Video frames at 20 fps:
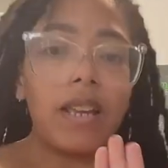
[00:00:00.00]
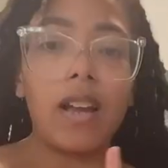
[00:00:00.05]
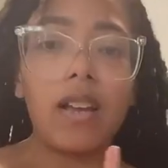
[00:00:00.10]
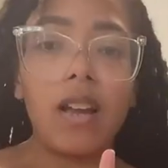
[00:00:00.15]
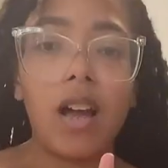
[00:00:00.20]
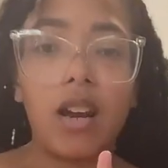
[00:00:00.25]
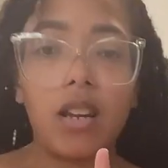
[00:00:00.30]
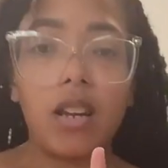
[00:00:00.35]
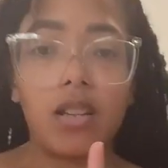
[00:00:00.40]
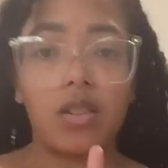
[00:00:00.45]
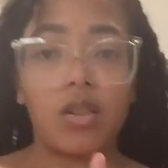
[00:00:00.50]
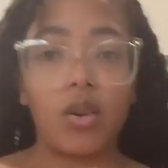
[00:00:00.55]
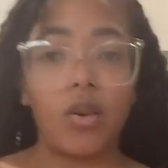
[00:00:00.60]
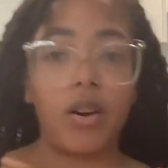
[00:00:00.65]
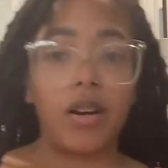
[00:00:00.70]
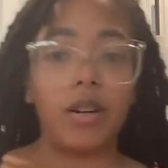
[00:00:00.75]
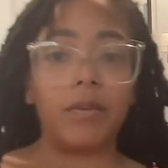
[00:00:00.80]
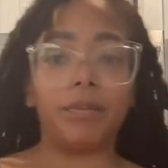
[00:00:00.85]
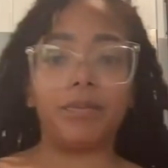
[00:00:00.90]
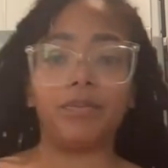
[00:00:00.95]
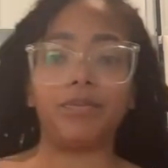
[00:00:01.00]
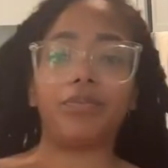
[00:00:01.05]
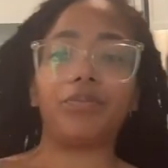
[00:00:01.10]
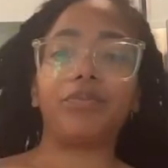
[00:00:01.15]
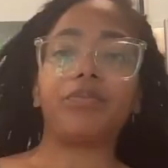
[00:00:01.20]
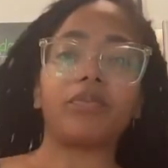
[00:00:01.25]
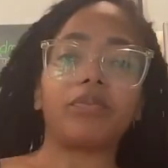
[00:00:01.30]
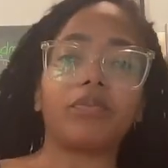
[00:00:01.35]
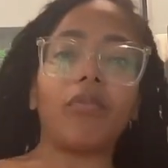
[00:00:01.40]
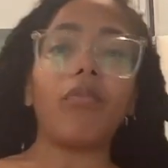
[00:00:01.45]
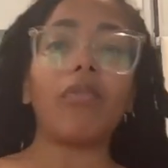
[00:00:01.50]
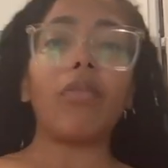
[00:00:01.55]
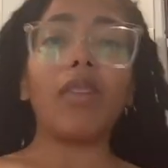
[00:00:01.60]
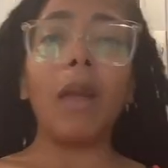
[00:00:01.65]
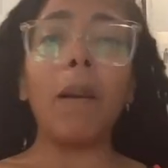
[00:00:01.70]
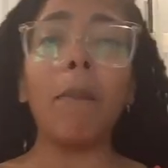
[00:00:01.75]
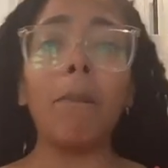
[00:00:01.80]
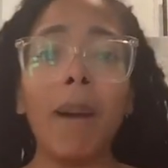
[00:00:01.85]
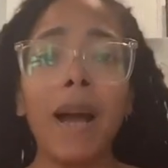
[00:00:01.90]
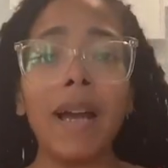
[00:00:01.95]
me oh, tell y'all a story.
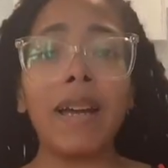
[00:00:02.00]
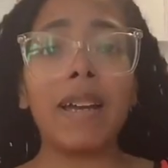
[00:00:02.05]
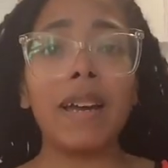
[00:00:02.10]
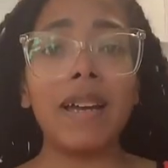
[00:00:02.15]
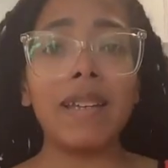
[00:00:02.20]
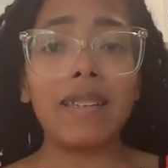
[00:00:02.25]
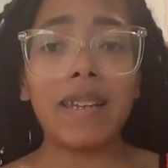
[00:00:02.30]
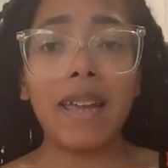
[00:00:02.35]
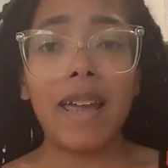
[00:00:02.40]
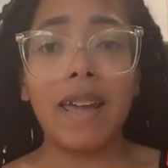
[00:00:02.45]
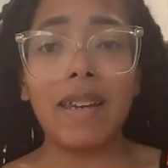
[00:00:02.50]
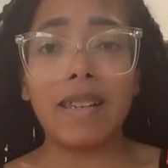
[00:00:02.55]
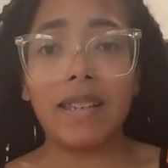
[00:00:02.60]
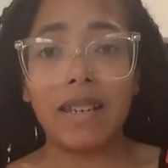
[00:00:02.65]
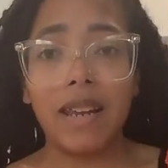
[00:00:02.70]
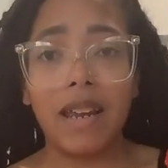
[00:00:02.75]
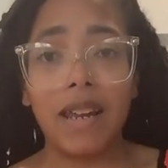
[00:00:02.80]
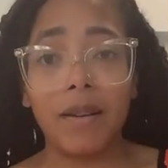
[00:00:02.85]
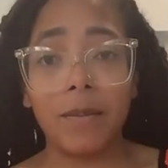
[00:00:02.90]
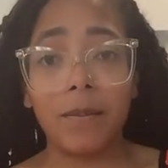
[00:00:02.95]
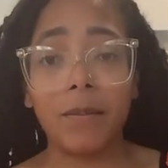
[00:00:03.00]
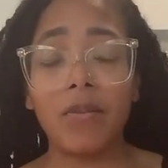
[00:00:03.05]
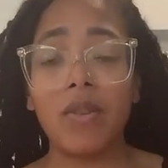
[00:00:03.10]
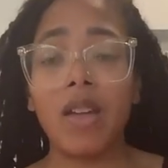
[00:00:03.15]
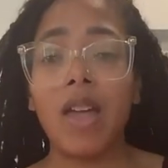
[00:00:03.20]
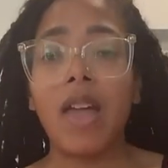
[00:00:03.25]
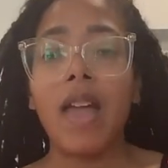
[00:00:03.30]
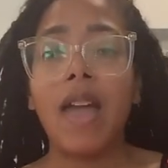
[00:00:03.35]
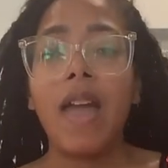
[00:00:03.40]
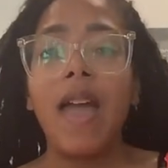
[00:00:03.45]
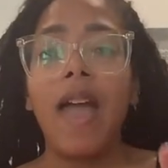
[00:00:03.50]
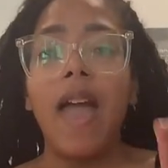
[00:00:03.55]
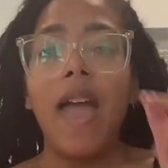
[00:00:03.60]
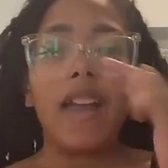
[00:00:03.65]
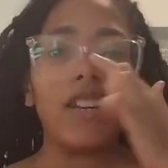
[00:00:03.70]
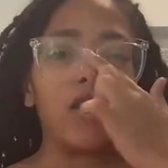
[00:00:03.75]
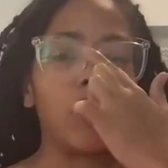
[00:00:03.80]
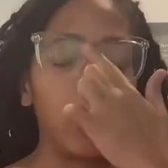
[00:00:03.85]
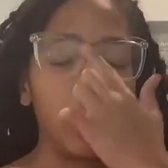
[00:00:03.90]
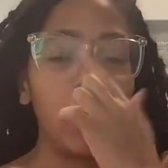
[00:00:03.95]
My cousin had a snake
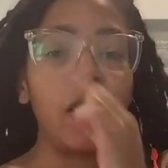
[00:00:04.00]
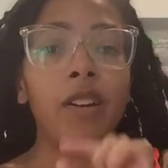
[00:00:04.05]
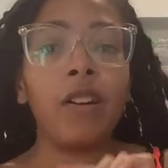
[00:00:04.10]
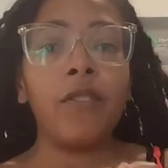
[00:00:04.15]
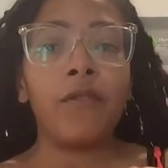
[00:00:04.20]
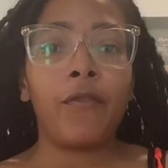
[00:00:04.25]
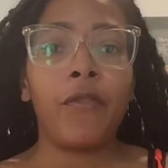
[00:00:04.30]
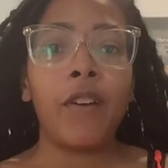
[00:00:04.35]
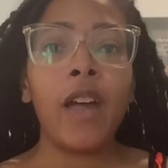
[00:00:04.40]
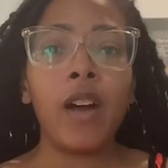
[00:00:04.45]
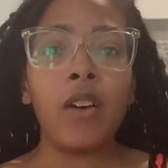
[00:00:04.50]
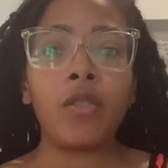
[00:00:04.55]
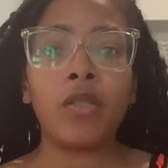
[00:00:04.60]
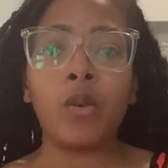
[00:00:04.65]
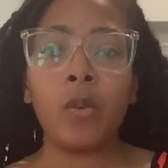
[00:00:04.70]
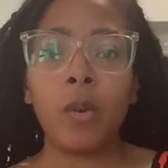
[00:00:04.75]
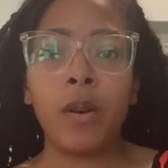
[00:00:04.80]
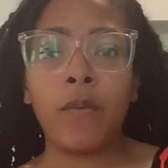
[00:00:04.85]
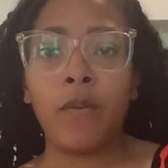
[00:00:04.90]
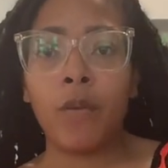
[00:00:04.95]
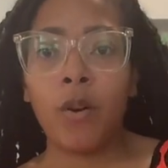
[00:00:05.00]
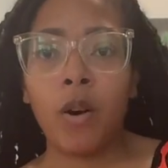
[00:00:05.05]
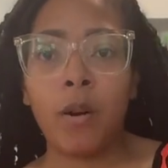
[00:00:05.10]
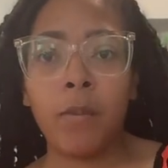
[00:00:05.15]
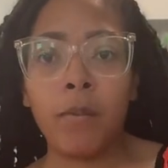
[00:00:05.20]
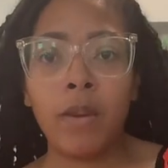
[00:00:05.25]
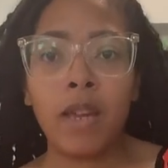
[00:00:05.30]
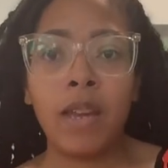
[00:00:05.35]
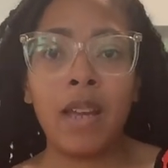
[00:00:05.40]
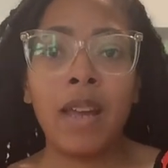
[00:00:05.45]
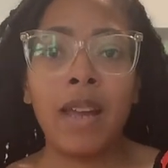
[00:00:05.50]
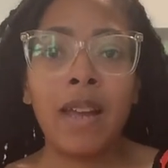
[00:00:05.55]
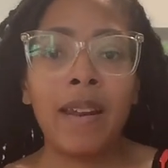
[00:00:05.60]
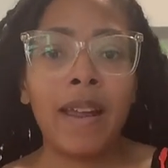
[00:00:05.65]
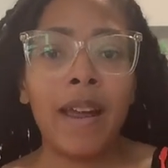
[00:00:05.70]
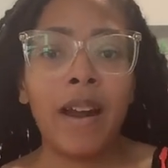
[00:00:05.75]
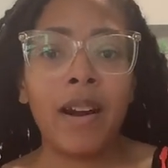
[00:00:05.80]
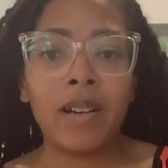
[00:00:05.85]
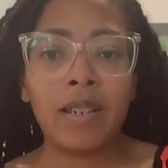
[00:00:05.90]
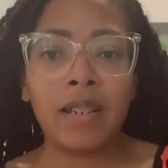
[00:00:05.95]
and she failed to inform me
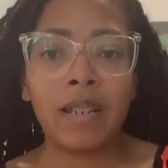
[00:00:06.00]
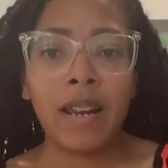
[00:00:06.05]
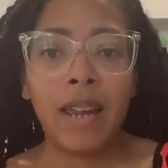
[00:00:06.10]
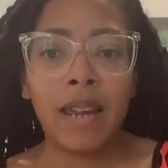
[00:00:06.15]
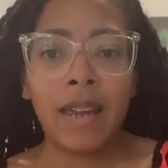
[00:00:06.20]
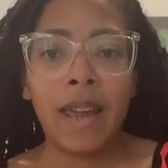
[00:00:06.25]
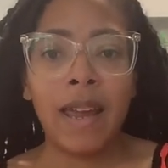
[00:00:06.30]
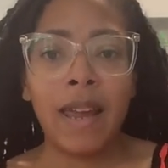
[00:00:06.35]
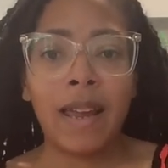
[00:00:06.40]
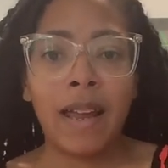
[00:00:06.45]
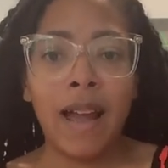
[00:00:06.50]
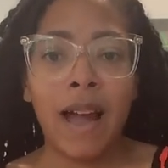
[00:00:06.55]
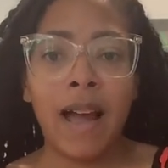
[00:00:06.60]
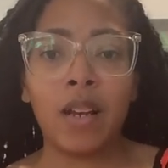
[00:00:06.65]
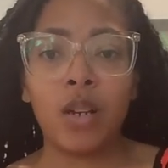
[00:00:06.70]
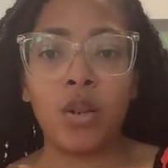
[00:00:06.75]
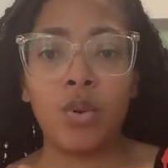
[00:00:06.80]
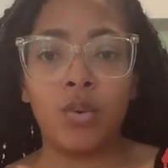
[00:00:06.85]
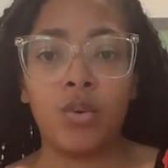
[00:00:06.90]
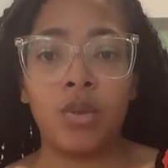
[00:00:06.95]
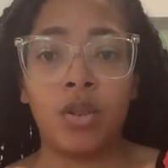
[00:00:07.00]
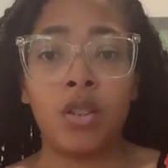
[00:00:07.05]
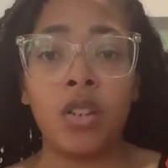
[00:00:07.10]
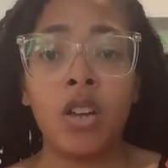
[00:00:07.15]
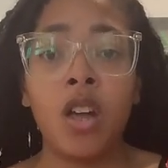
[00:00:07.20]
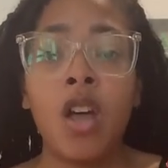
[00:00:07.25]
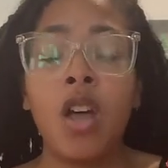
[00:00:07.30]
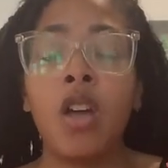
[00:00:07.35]
that her snake had got loose.